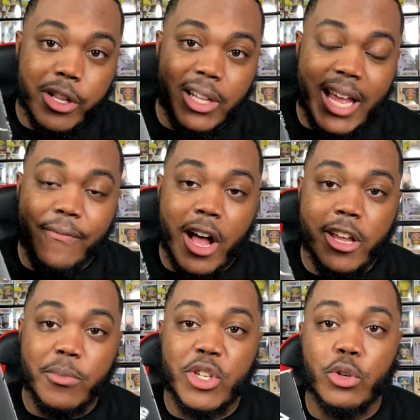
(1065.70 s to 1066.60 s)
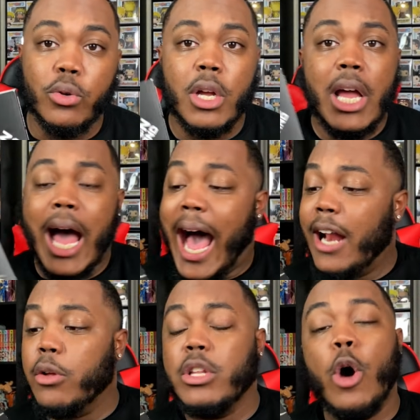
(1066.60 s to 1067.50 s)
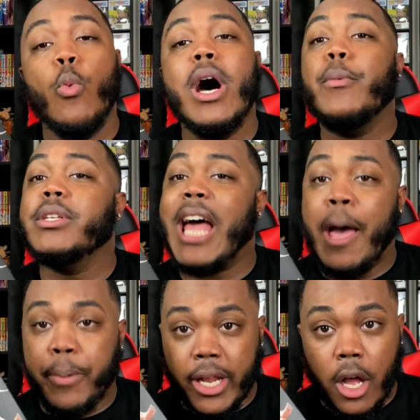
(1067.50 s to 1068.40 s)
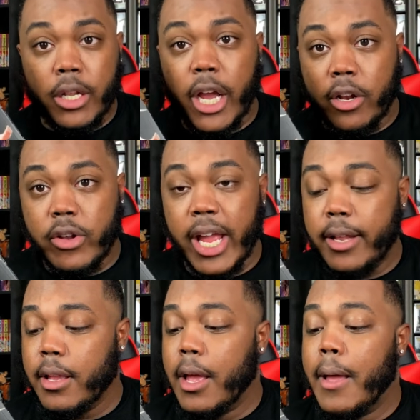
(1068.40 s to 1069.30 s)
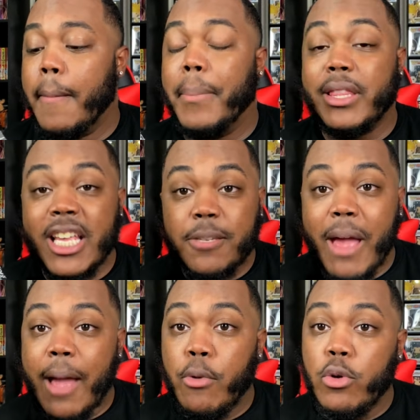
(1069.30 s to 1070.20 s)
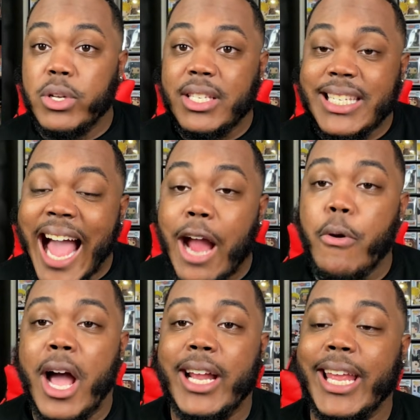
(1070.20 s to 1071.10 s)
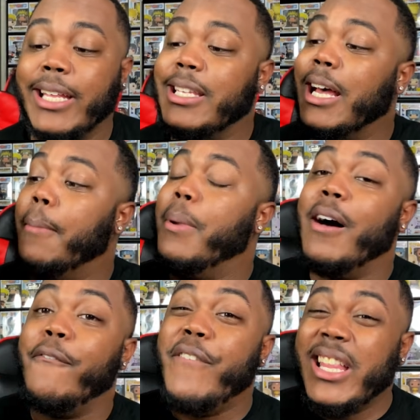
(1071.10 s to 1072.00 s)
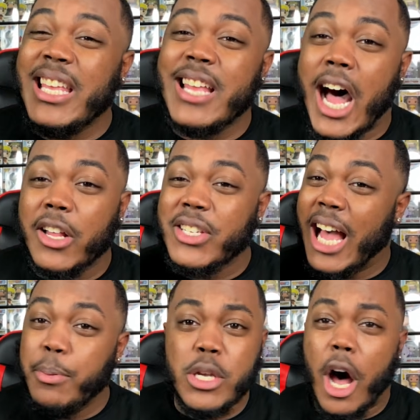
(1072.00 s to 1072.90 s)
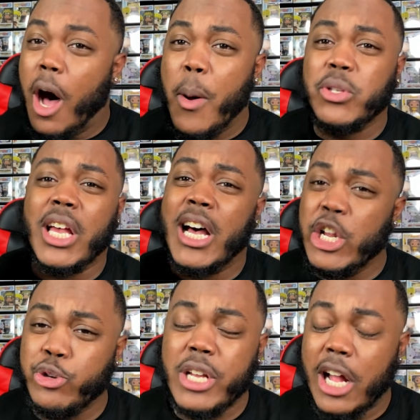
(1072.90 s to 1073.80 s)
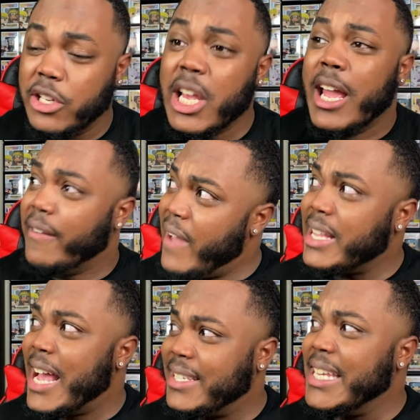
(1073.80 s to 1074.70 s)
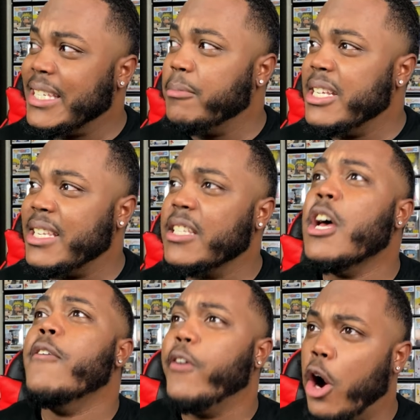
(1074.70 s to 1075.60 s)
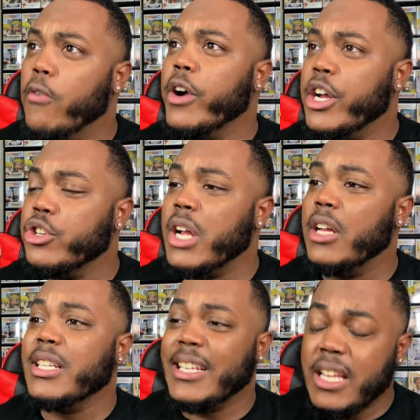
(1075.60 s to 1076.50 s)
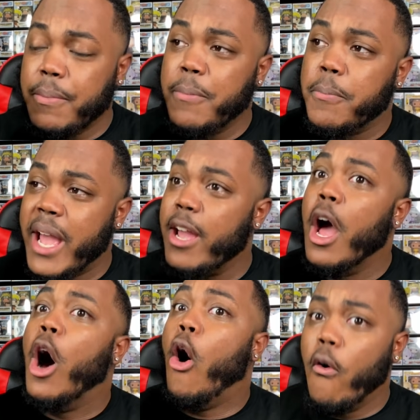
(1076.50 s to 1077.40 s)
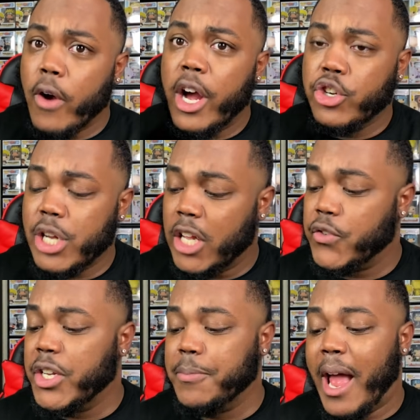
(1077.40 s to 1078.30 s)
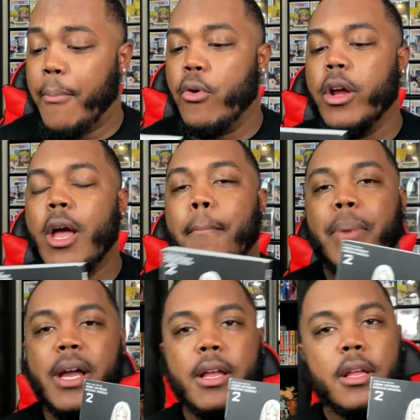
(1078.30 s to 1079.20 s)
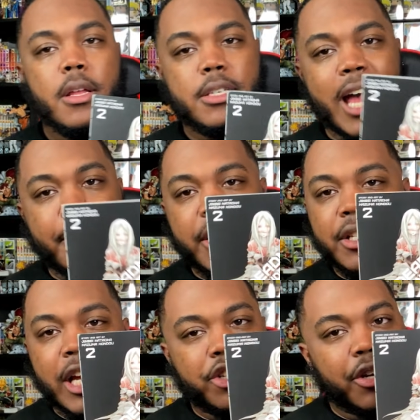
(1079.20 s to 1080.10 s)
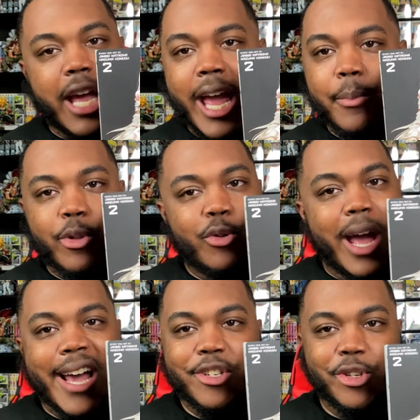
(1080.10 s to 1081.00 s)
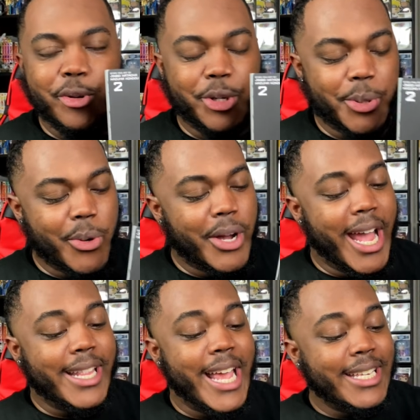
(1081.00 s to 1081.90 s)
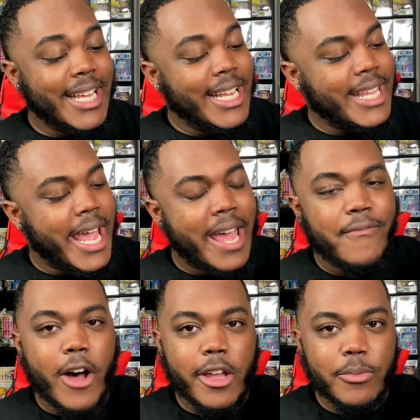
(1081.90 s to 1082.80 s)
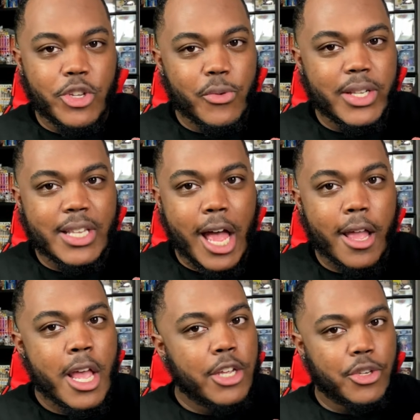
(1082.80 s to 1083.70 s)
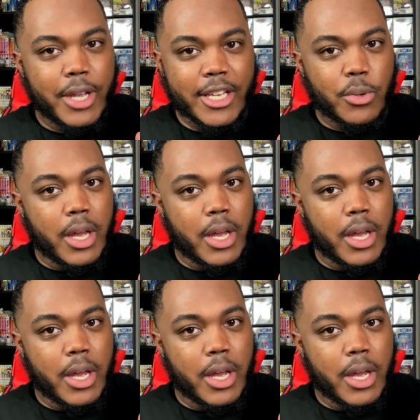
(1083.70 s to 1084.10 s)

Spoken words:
Wonderland Volume 2. I don't know what was happening on the internet, but this bad boy was skyrocketing to above $50, up to almost $100. In fact, I seen some listings for over $100, and I seen people pay over $100 for this bad boy. But Simon & Schuster came through as usual, and they said that they had volume 2 in stock. So guess